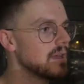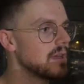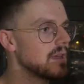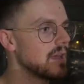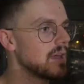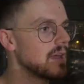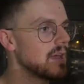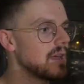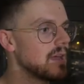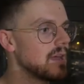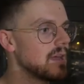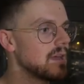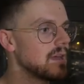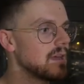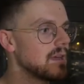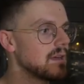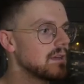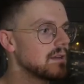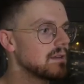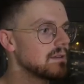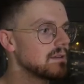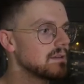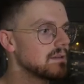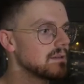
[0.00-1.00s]

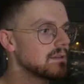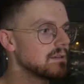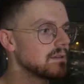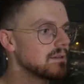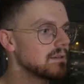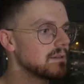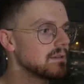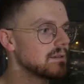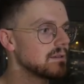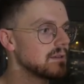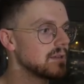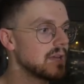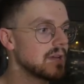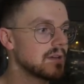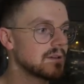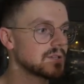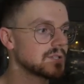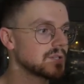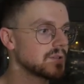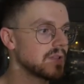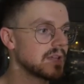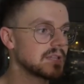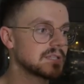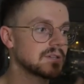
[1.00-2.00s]
And yeah,
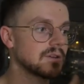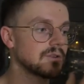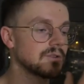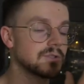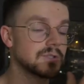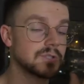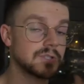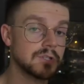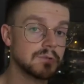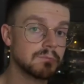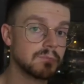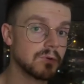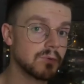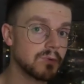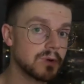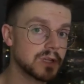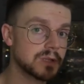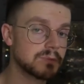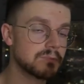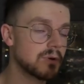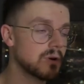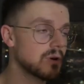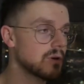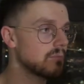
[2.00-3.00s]
so that's called Super
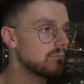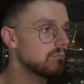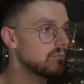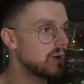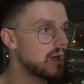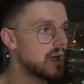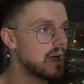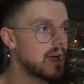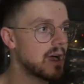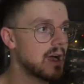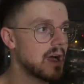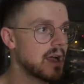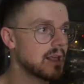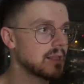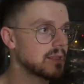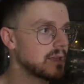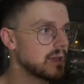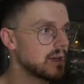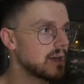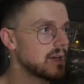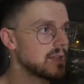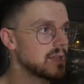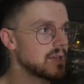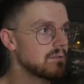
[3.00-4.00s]
Whisper. Highly,
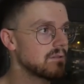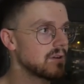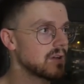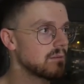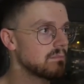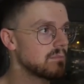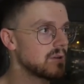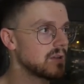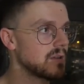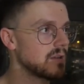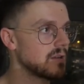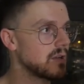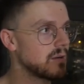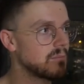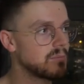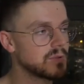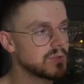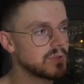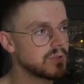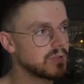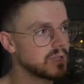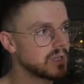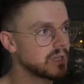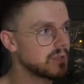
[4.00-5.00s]
highly recommended. I'll put
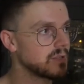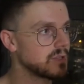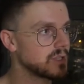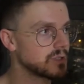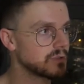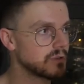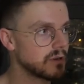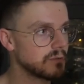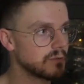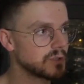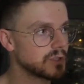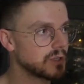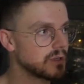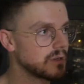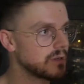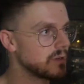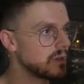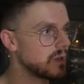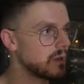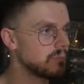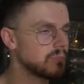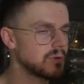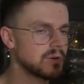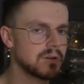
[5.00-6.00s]
the link in the description.
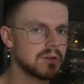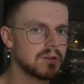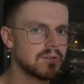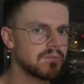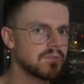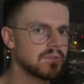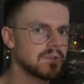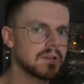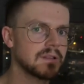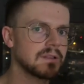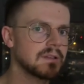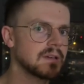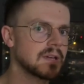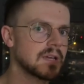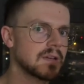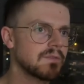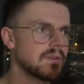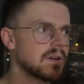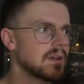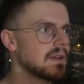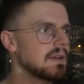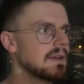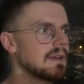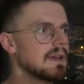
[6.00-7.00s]
I'll put an affiliate link if
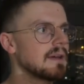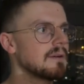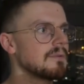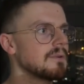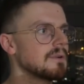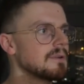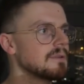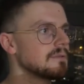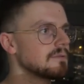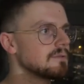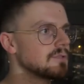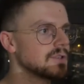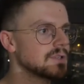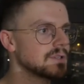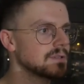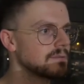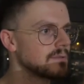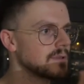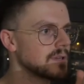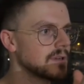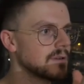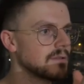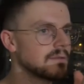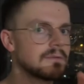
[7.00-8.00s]
I can get one. Just,
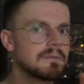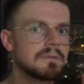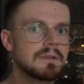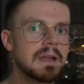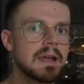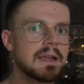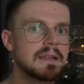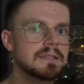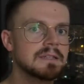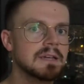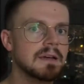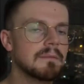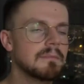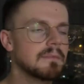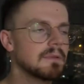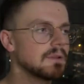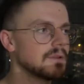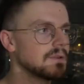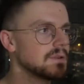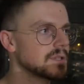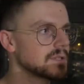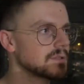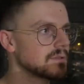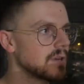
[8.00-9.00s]
heads up,
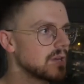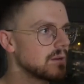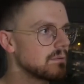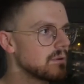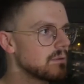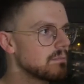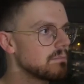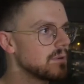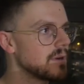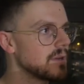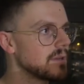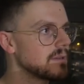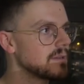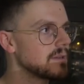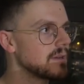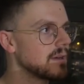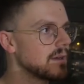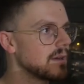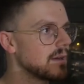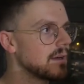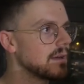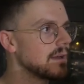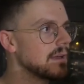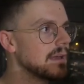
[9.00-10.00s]
old disclaimer.
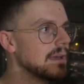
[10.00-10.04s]
But